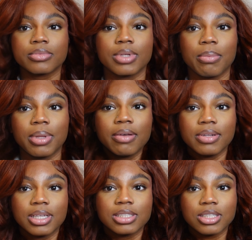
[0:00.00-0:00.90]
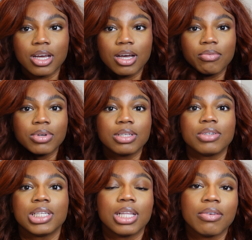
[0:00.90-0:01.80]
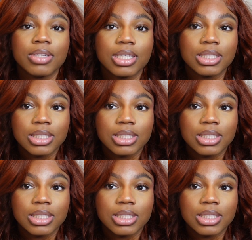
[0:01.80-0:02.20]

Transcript: I'm loving this, y'all. I'm really loving this.